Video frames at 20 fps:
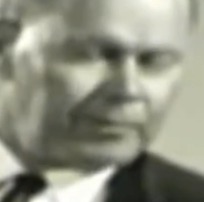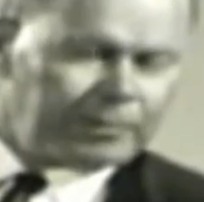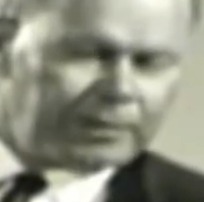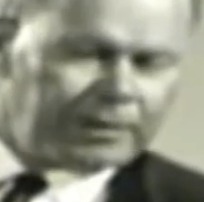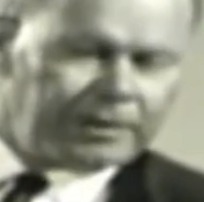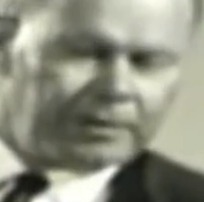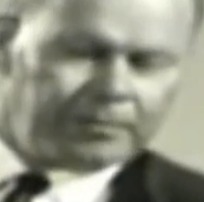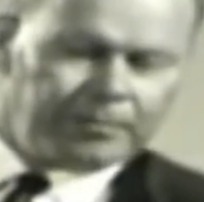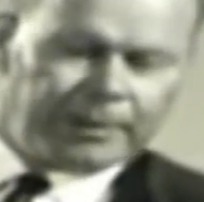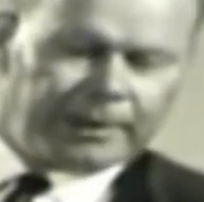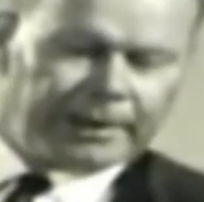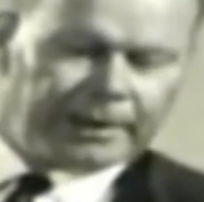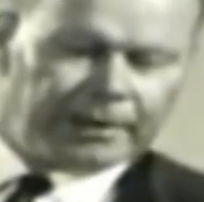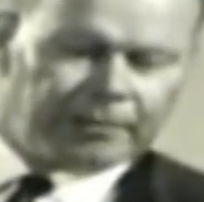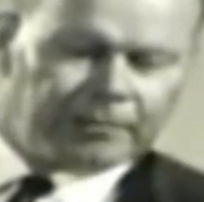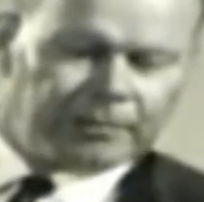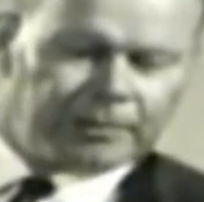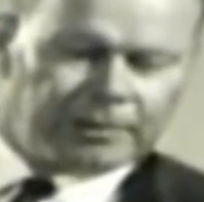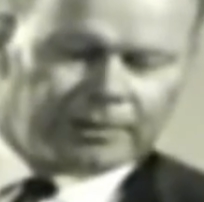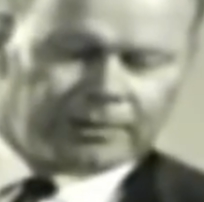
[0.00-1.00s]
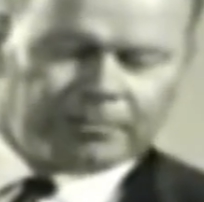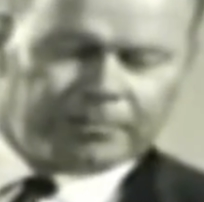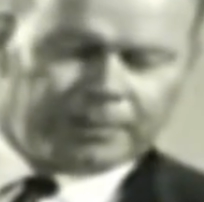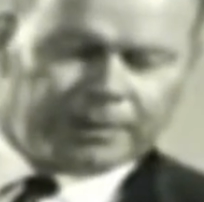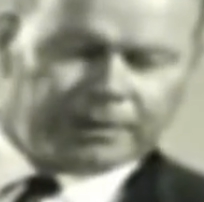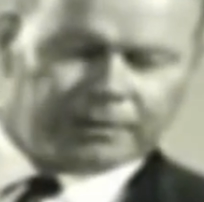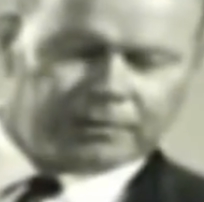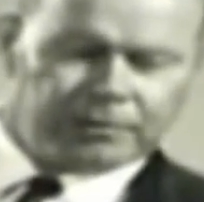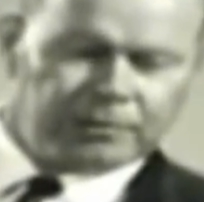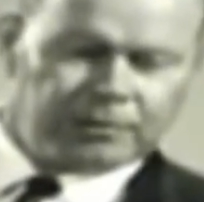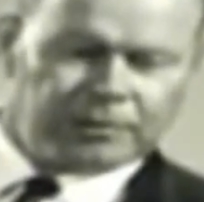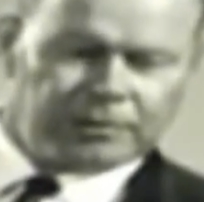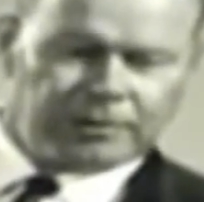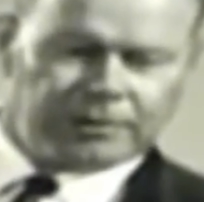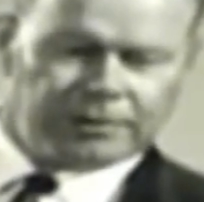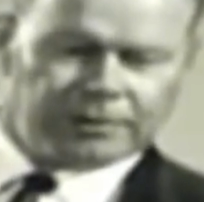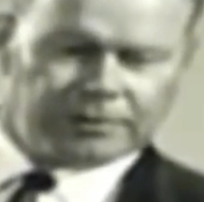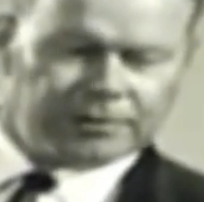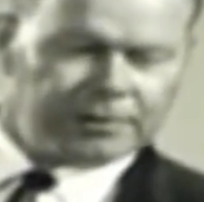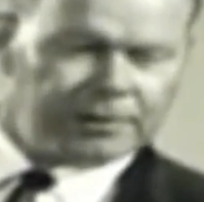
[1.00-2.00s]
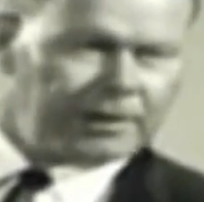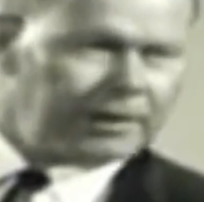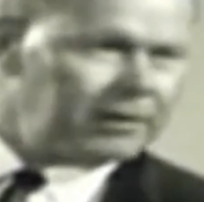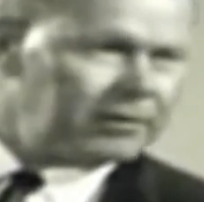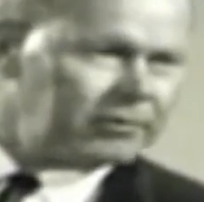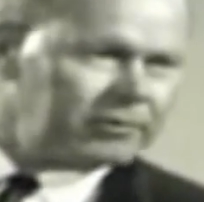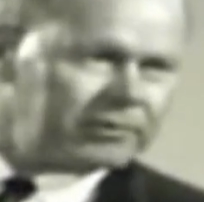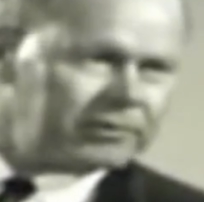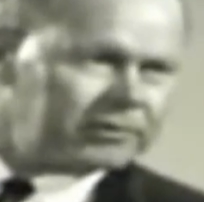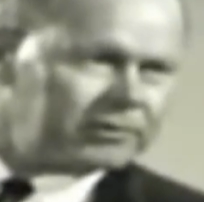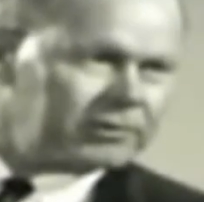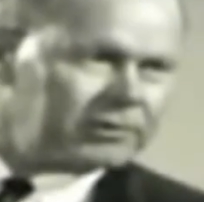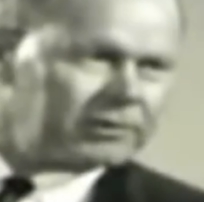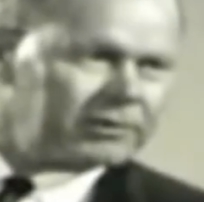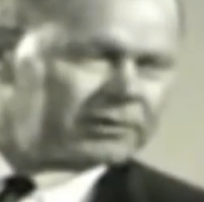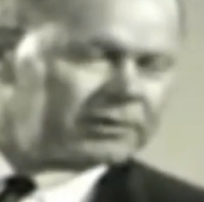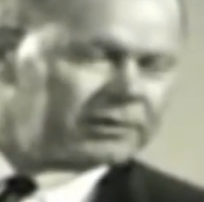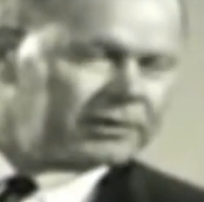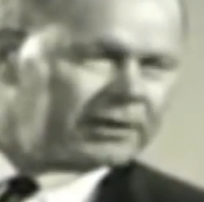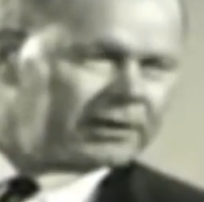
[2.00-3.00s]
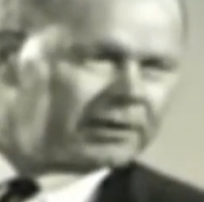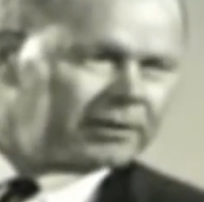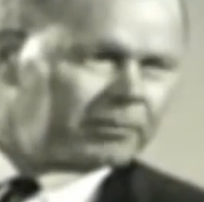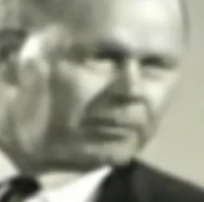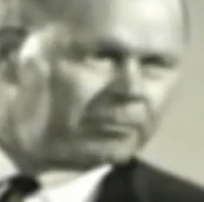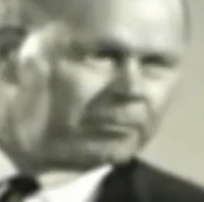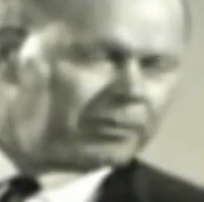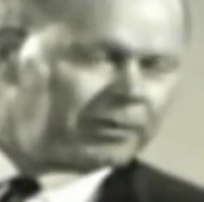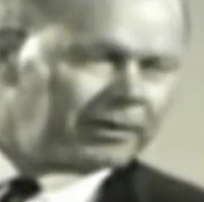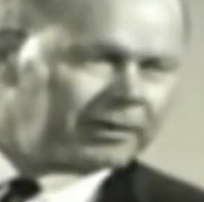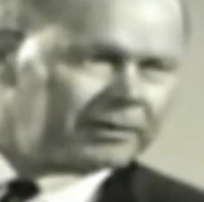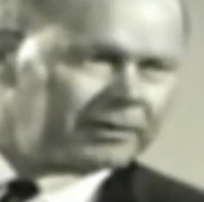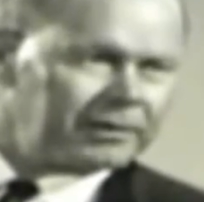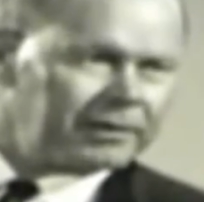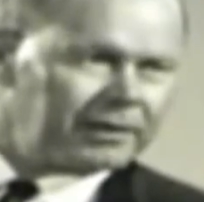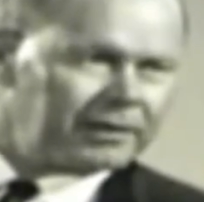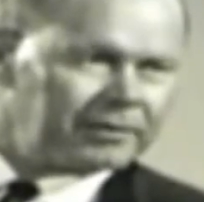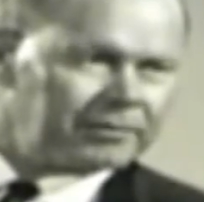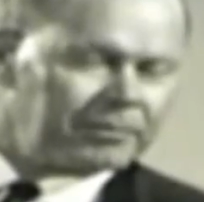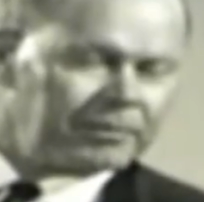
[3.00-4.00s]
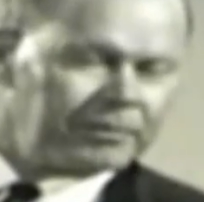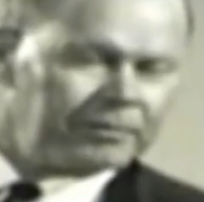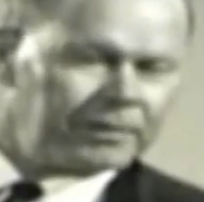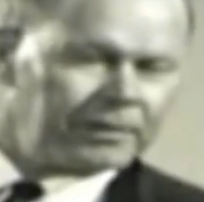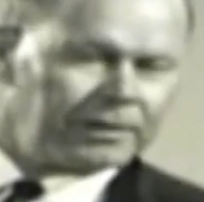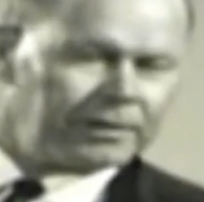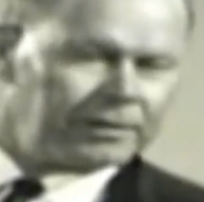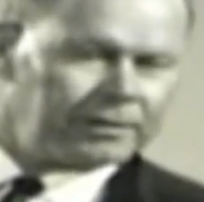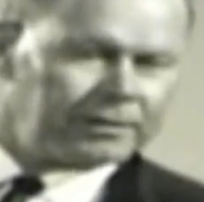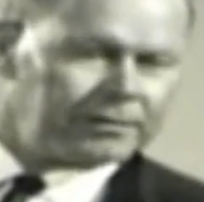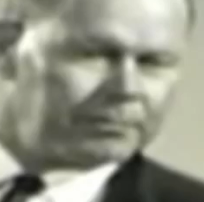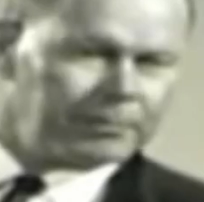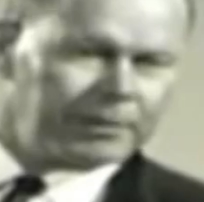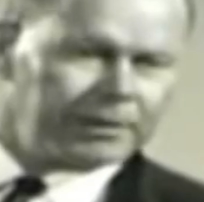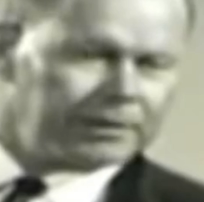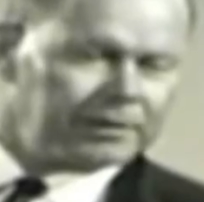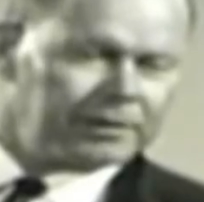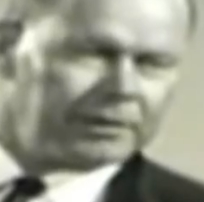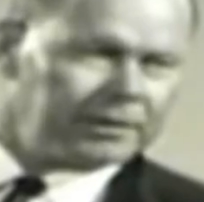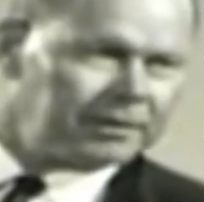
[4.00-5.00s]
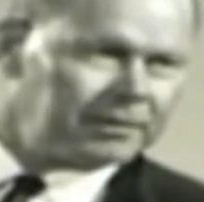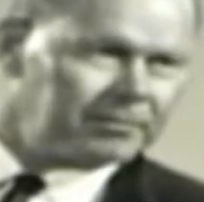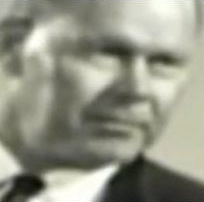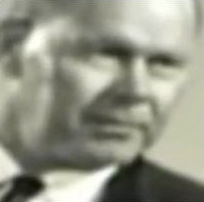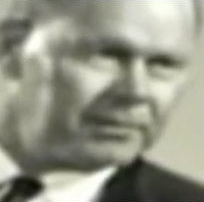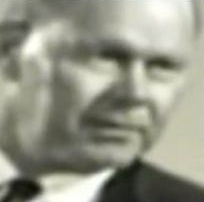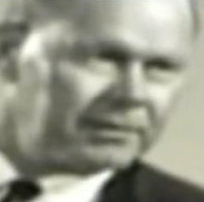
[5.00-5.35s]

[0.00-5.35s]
Played back with a picture and the sound just as good as the day they were broadcast. We've done this many times.